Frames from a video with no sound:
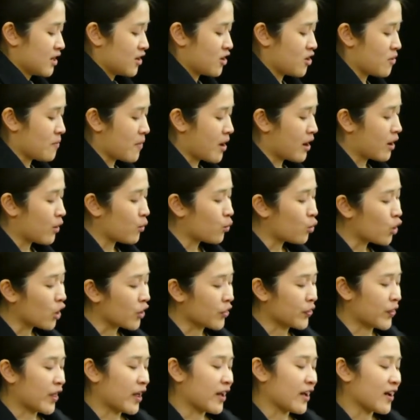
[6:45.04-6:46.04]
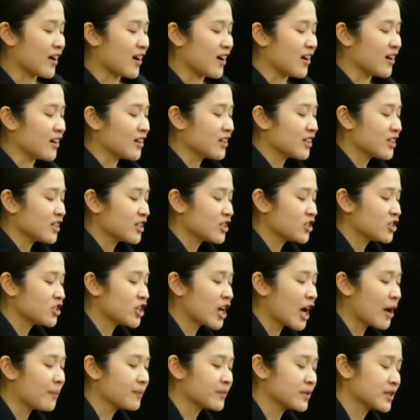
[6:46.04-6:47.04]
No matter what they are,
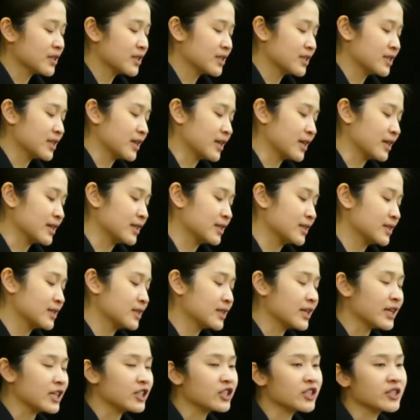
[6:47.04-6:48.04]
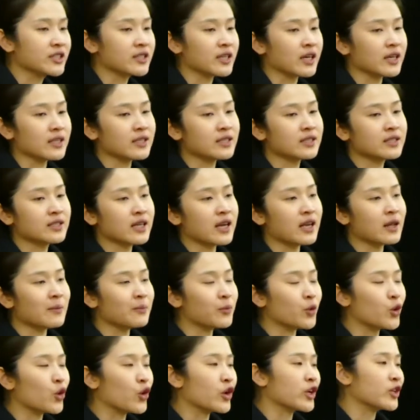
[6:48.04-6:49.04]
chapter 6 teaches us an
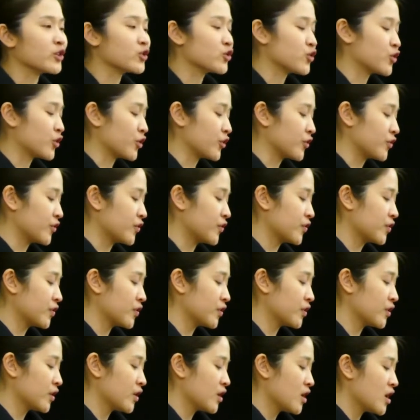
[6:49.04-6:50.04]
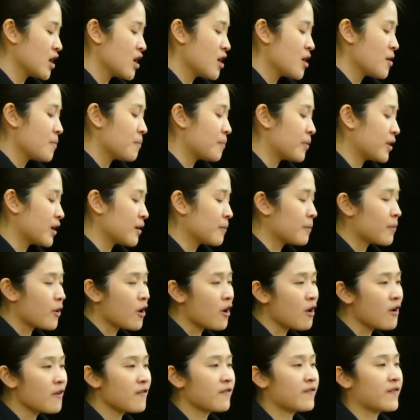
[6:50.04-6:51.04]
important truth. Be
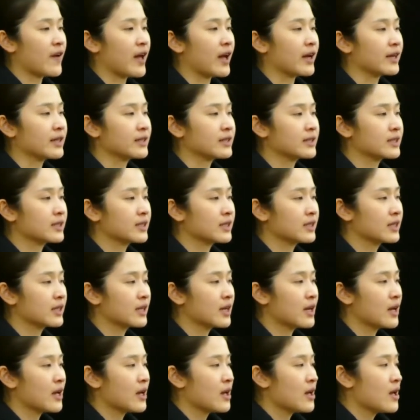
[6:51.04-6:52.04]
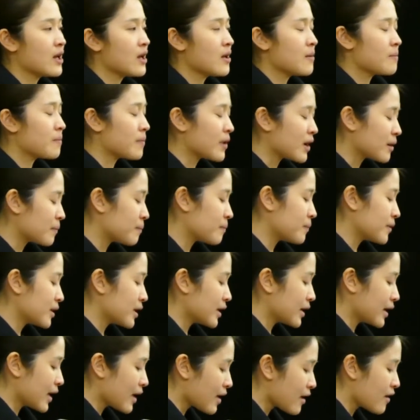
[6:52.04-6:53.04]
perfect, but
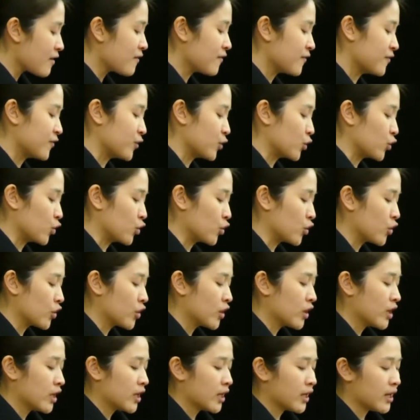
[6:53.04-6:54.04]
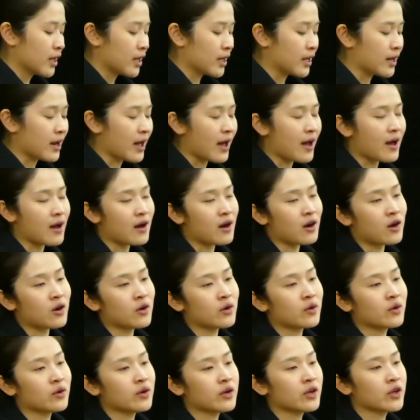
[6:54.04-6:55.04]
be careful in
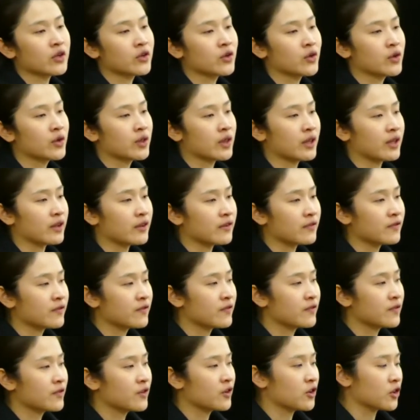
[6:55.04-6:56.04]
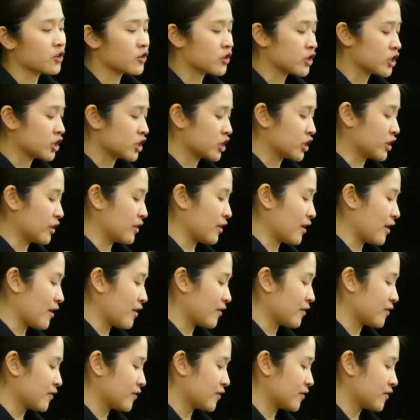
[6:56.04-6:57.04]
how you live your Christian life.